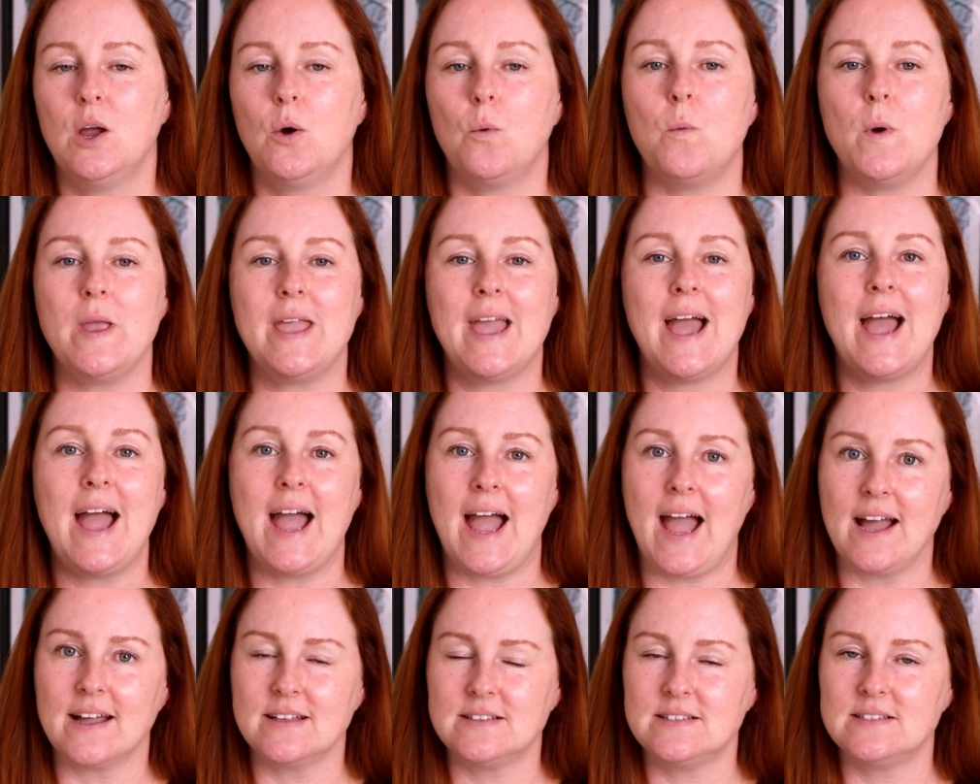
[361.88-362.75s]
We
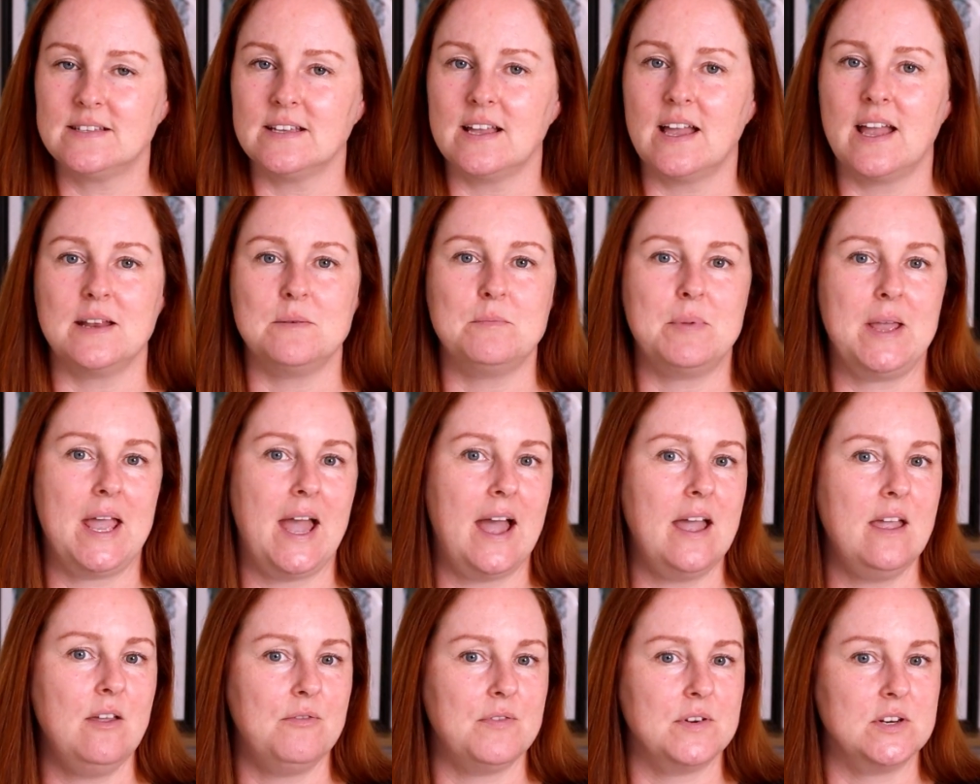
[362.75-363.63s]
act and
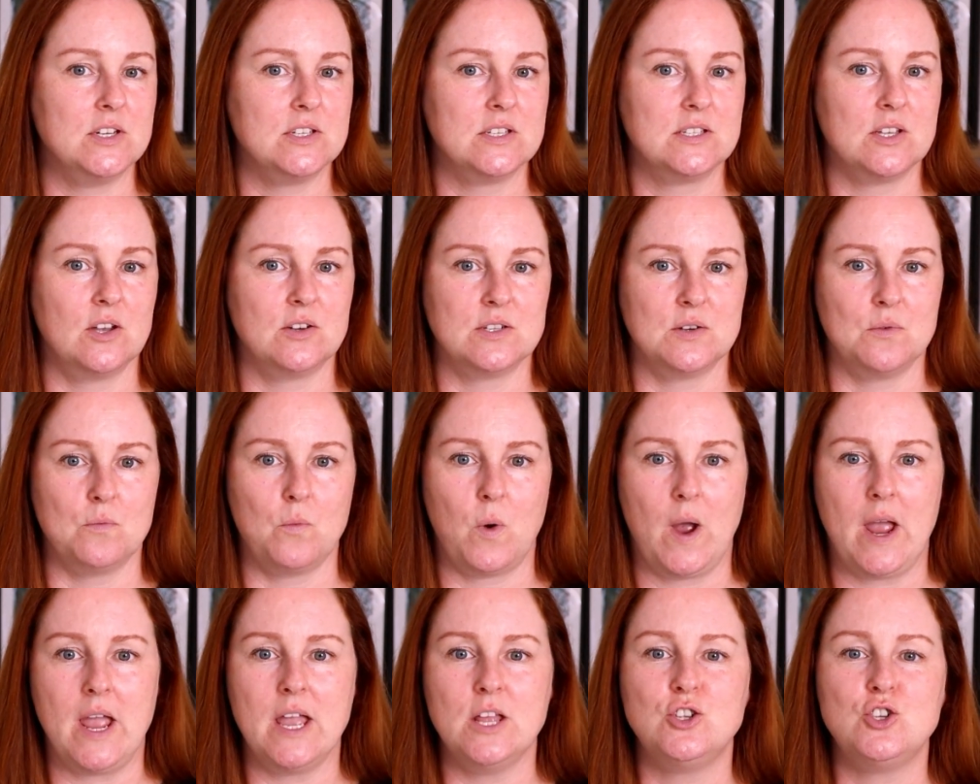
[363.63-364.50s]
behave in a certain
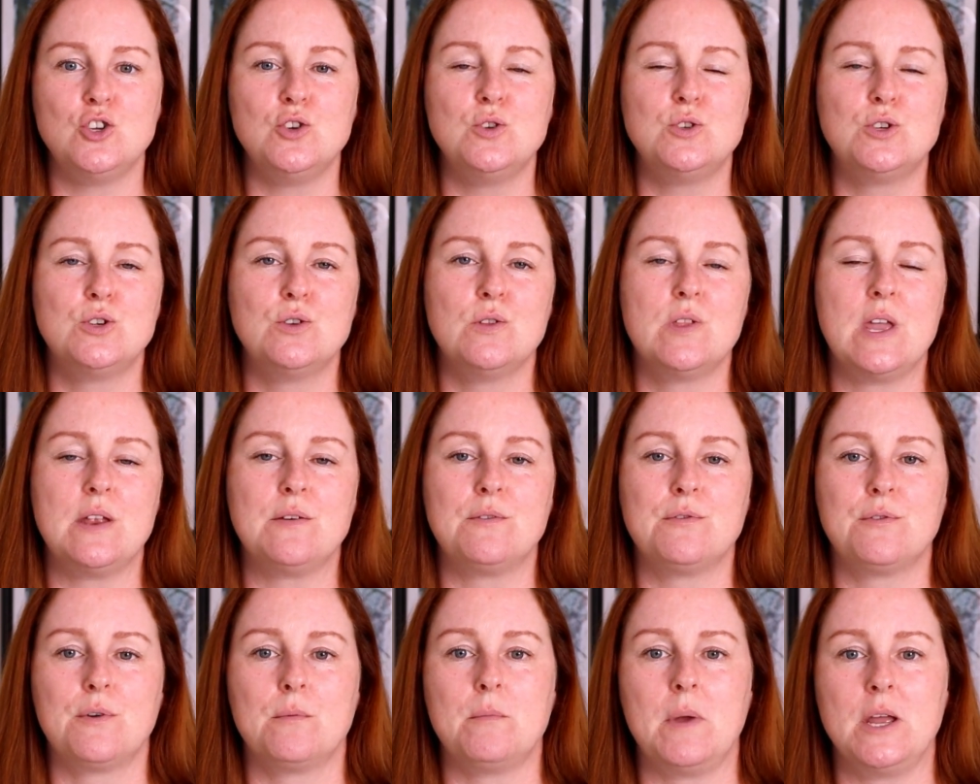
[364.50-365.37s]
way due to the
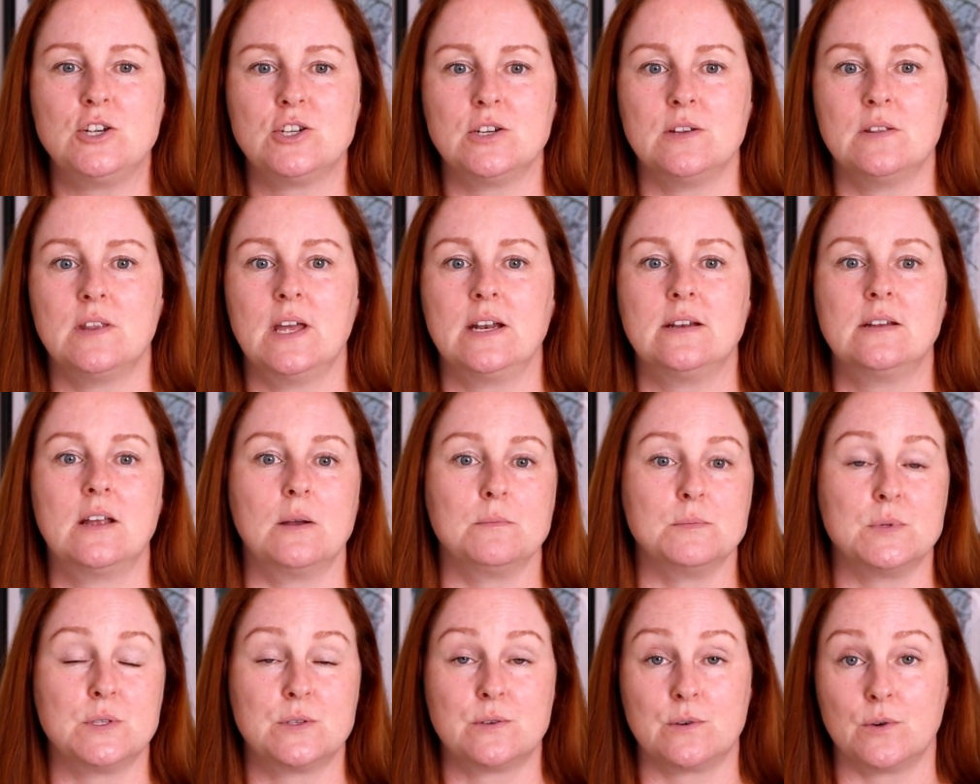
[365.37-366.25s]
information that
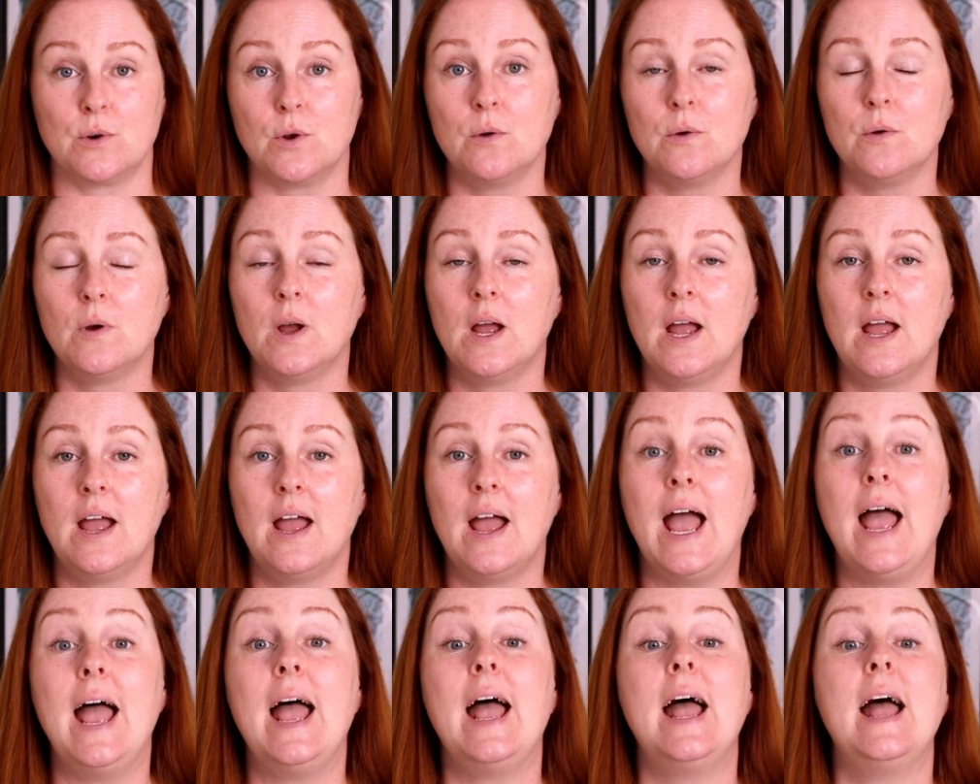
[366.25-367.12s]
comes through
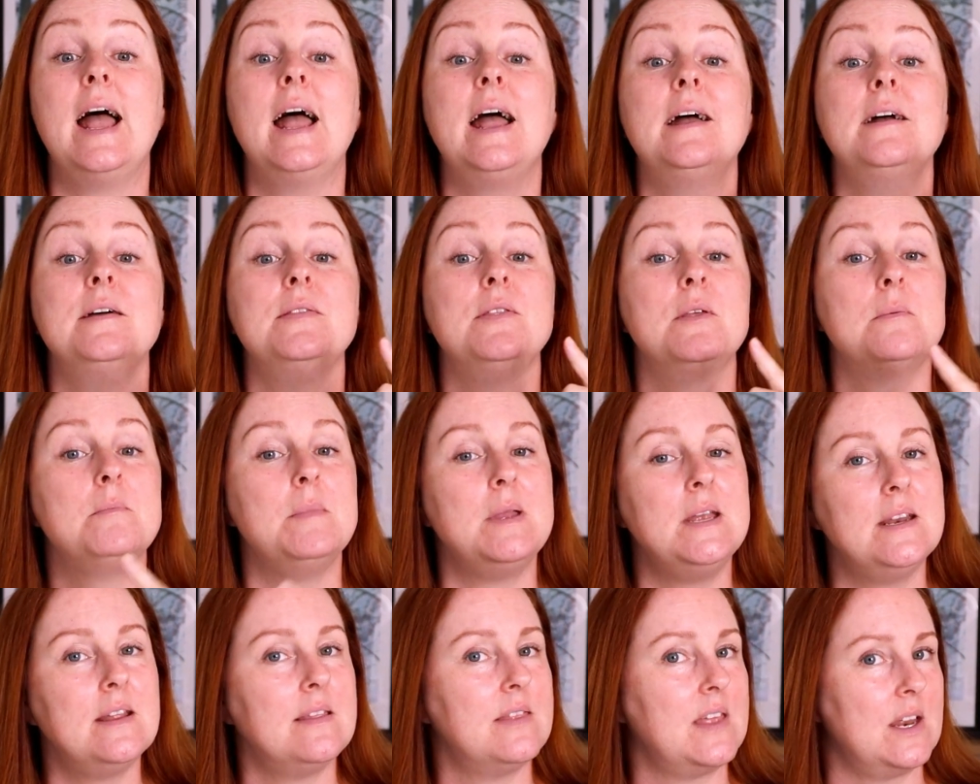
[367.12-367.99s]
and the
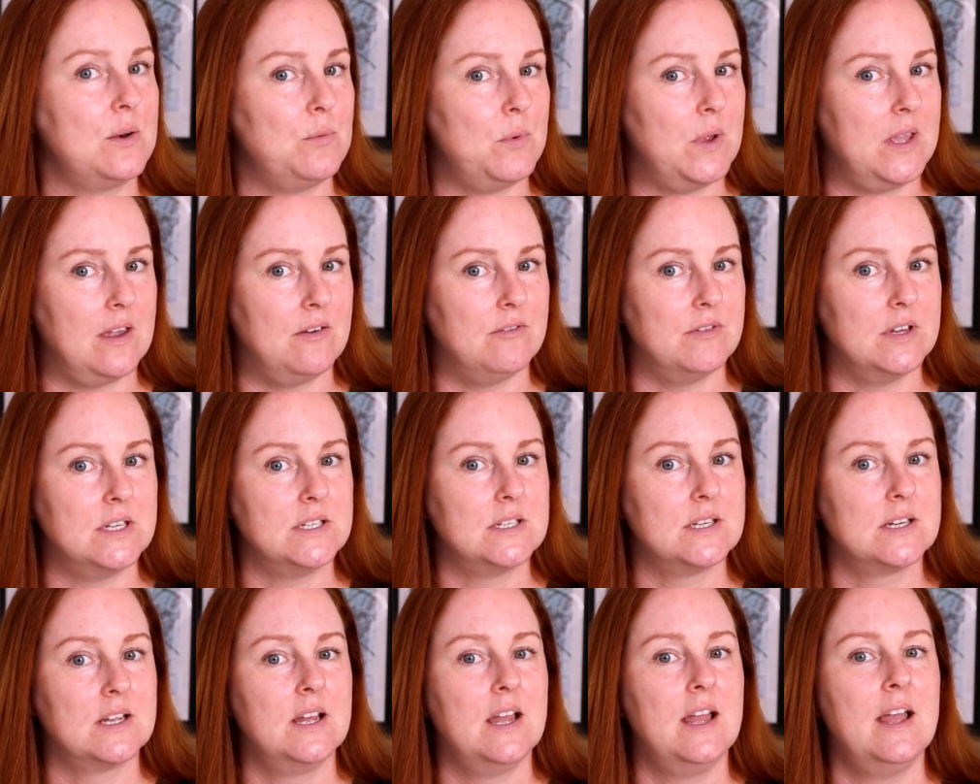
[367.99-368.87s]
meaning that we give it.